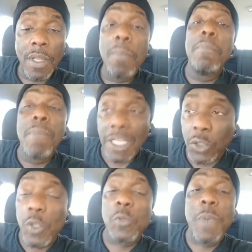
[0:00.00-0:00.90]
Much
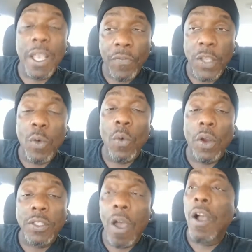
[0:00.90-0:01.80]
respect for your
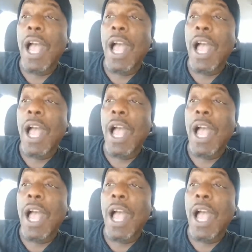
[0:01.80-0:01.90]
work, dog.